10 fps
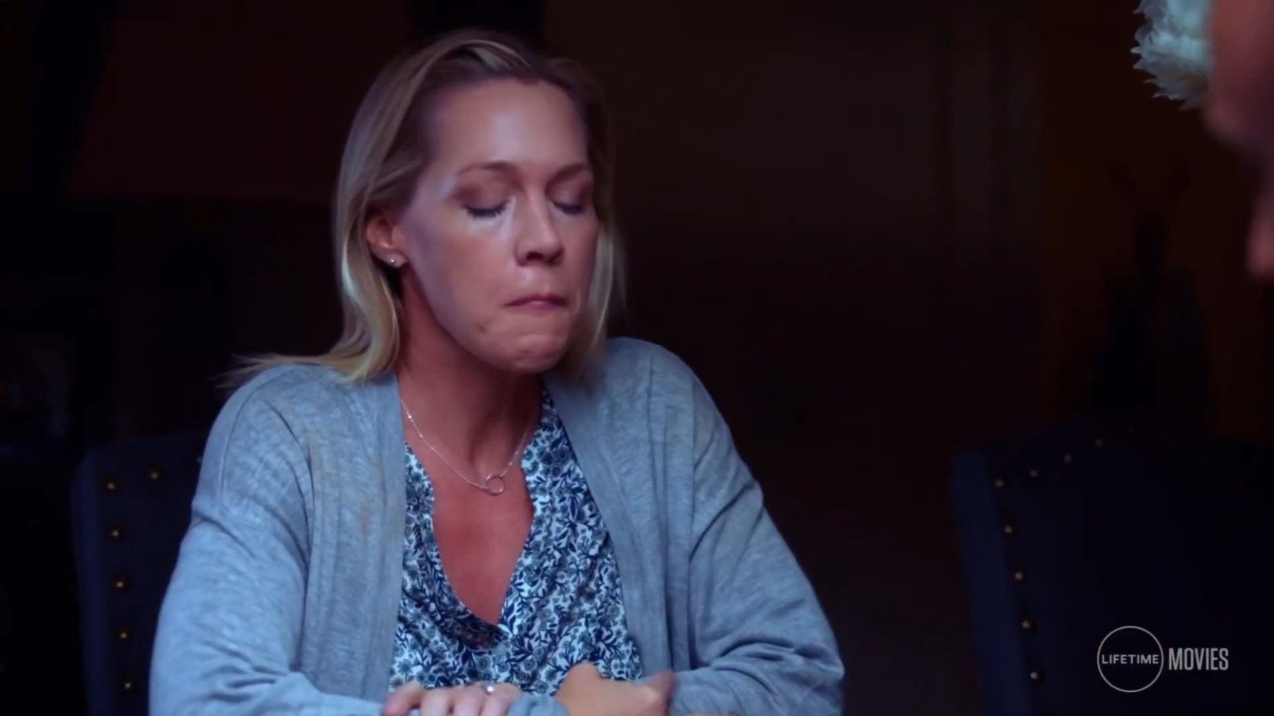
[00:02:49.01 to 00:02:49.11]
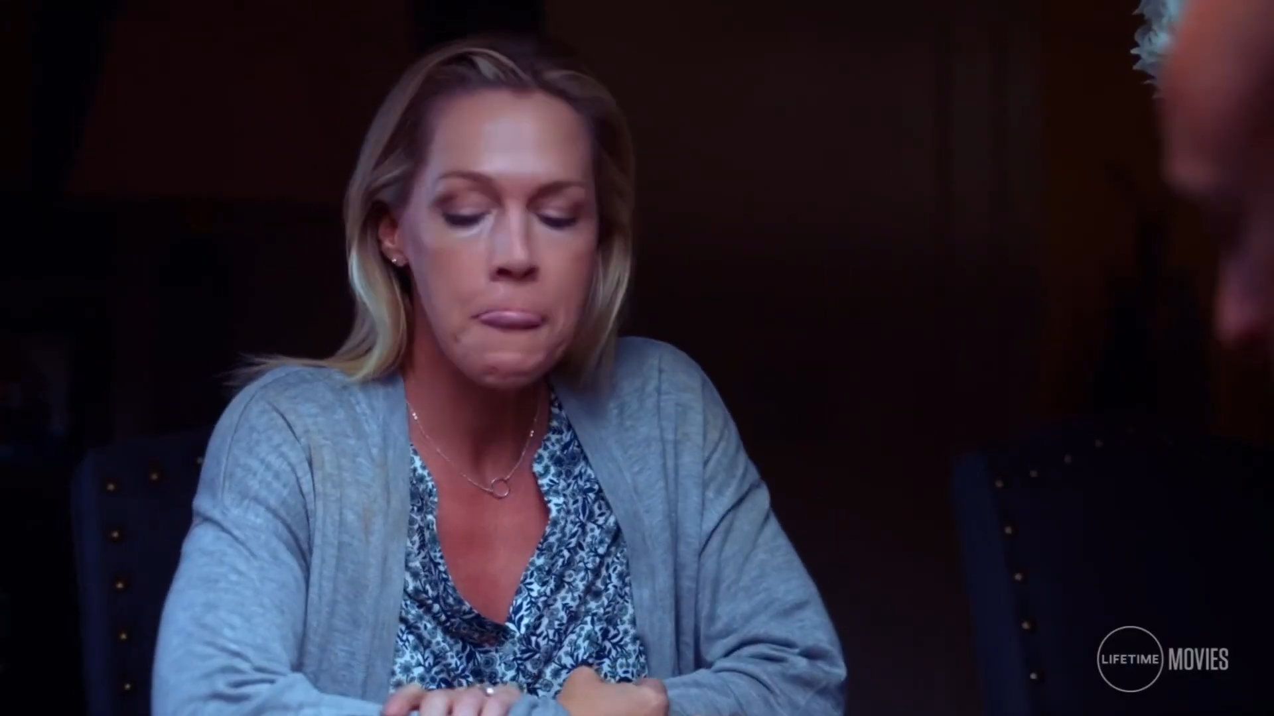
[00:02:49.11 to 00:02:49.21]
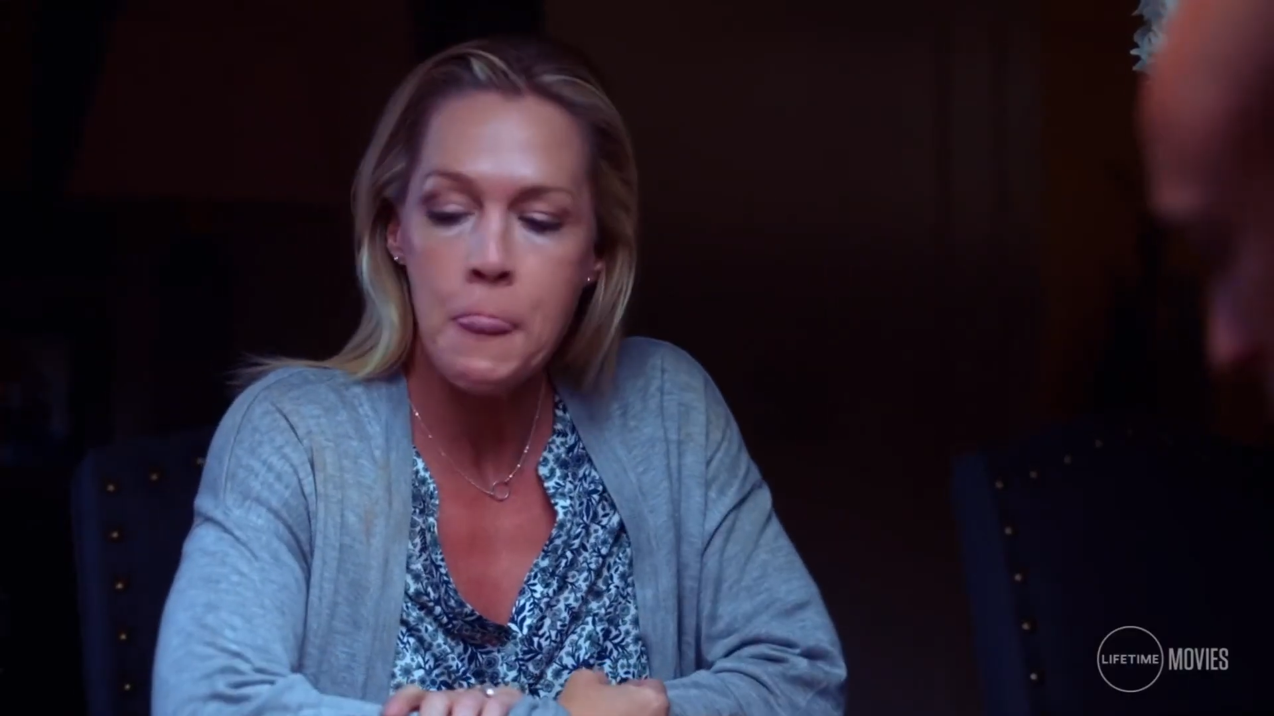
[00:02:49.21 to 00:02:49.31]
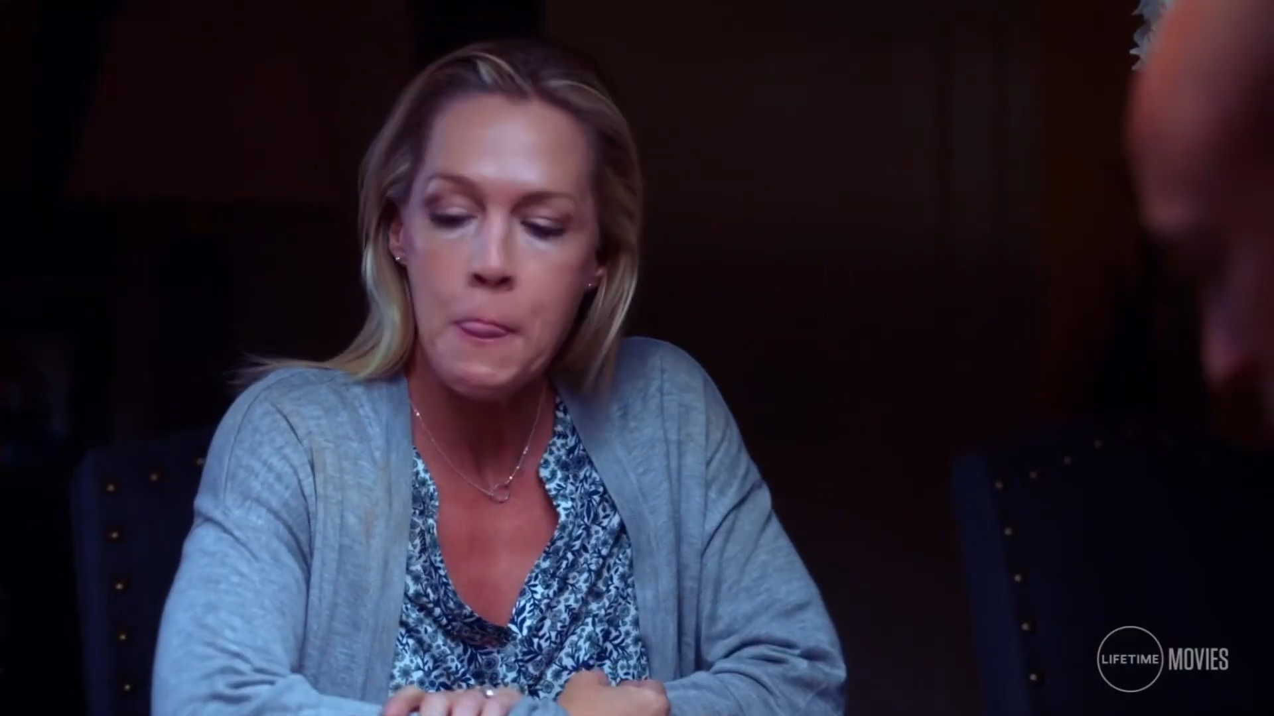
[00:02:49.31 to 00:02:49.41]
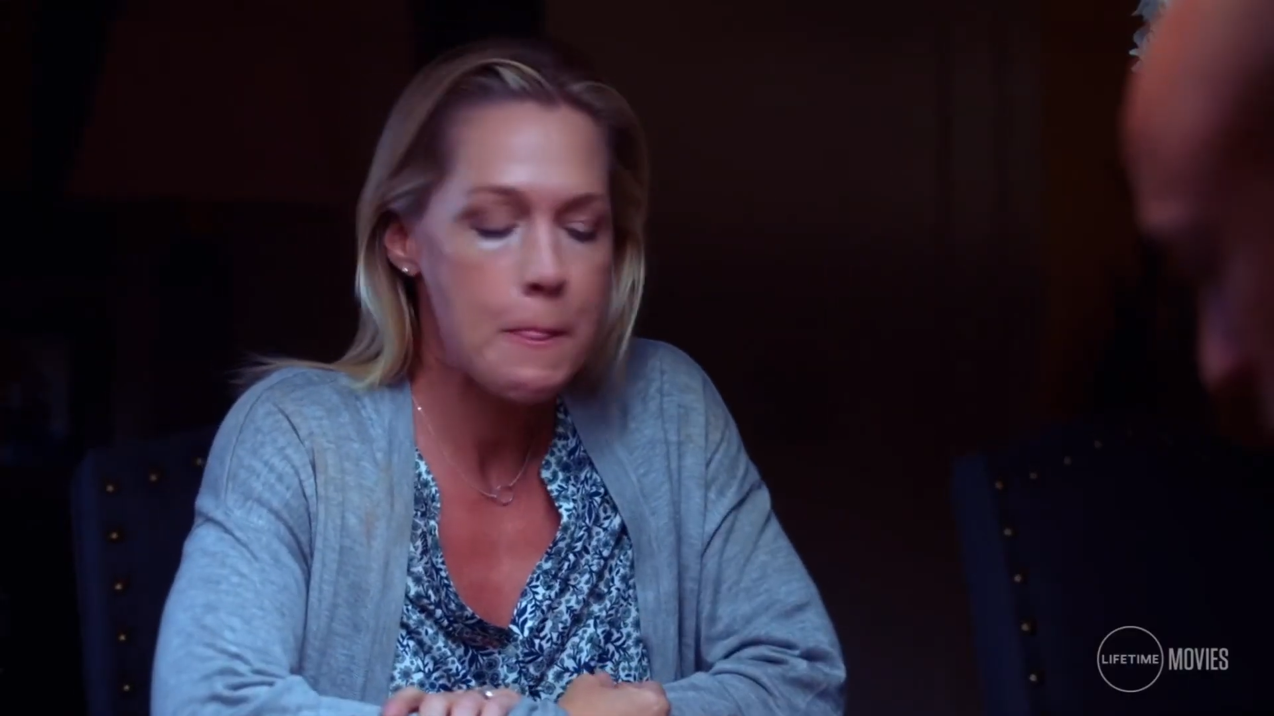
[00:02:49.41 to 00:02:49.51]

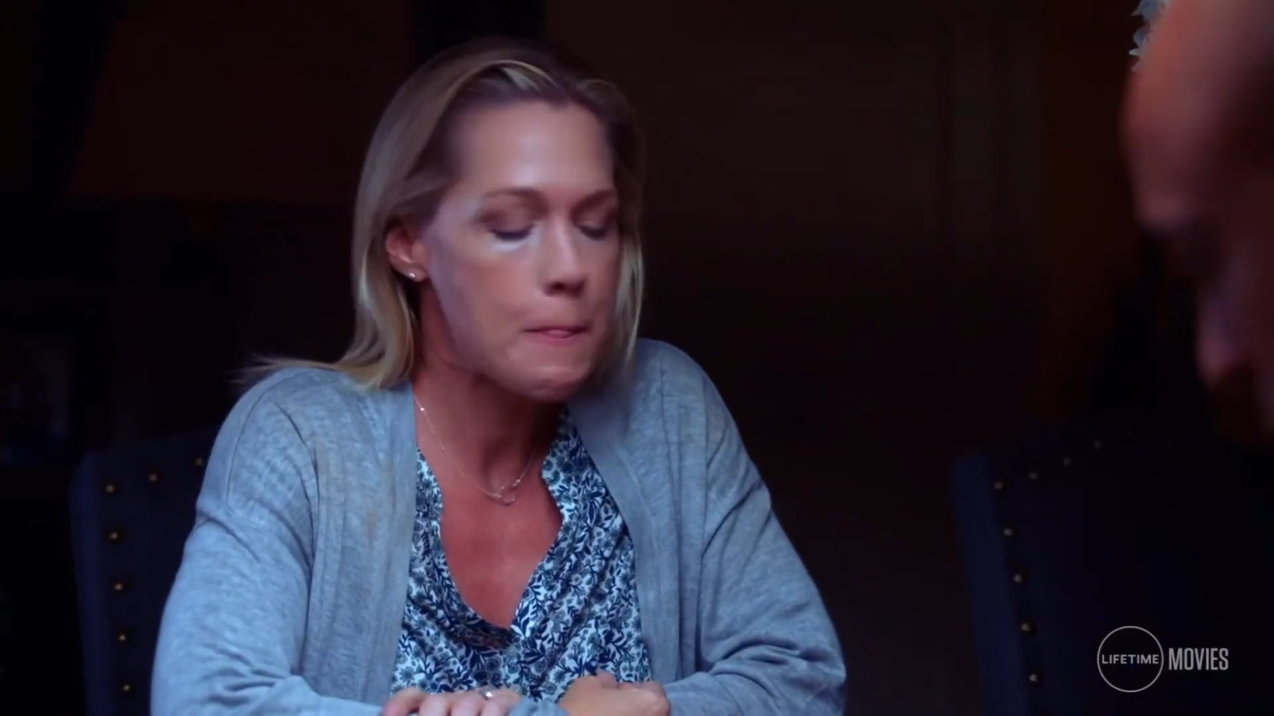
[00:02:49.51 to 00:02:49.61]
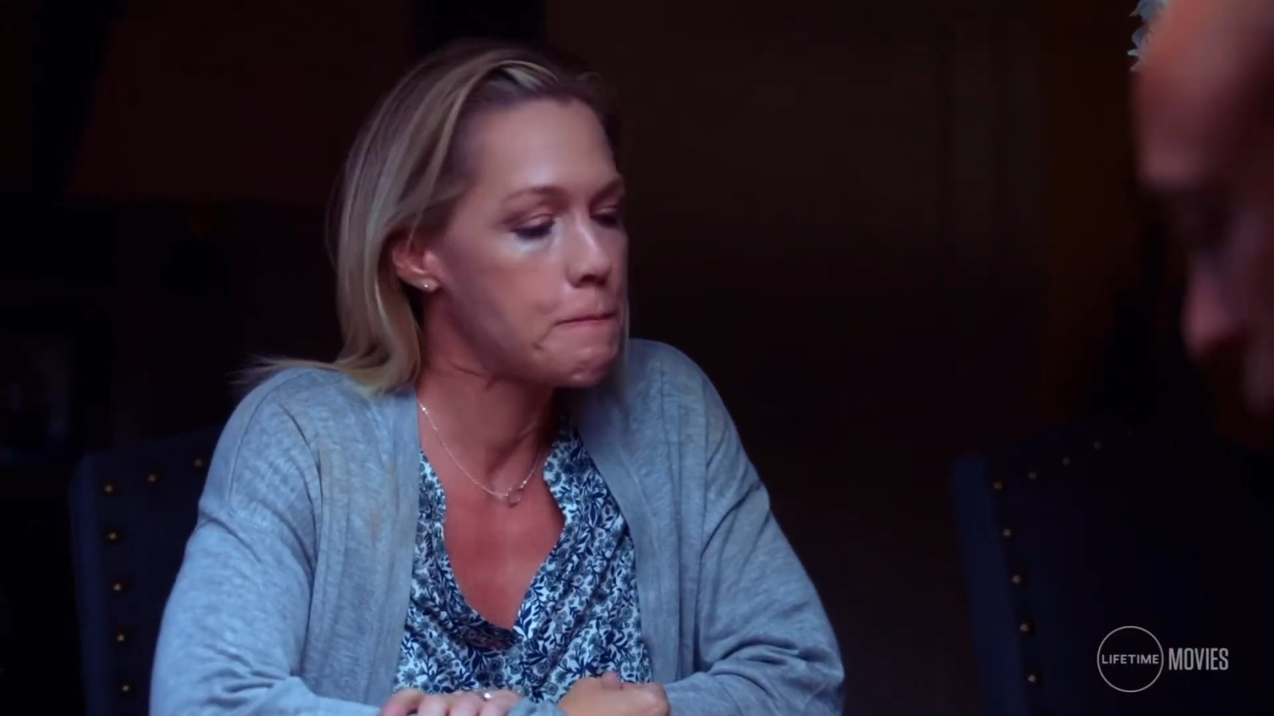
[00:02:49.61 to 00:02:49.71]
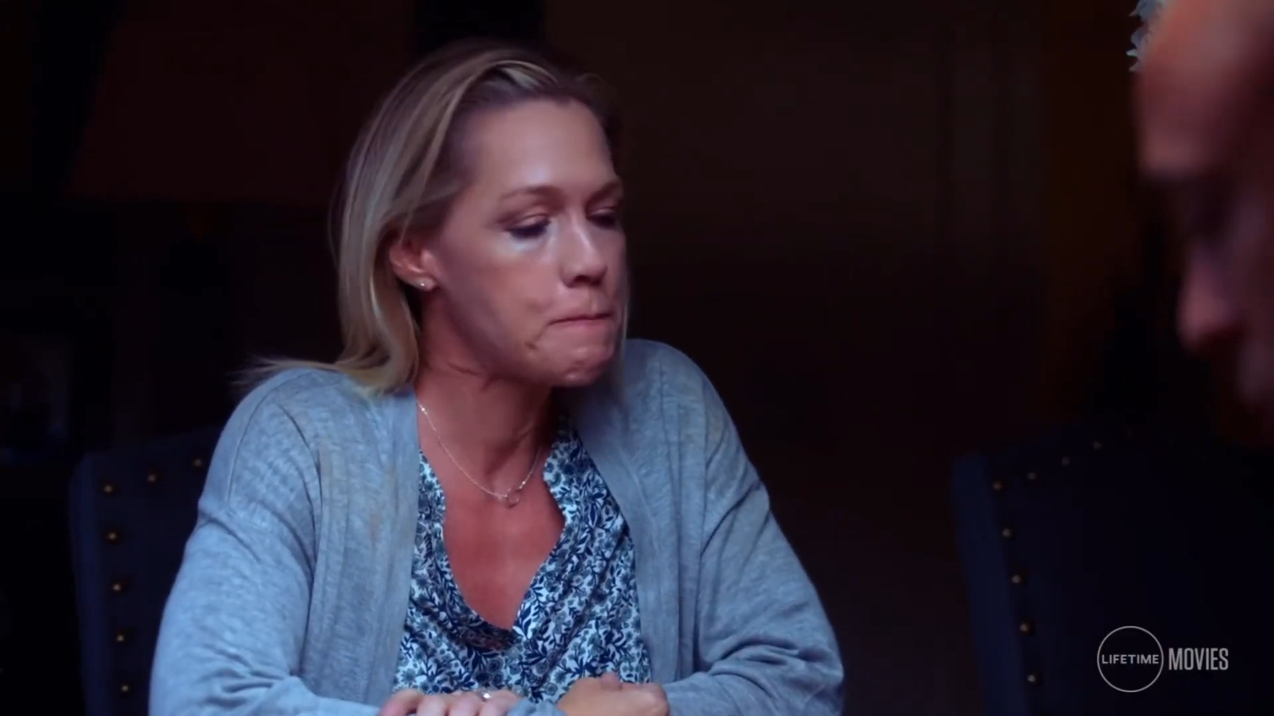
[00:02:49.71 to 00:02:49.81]
I know this is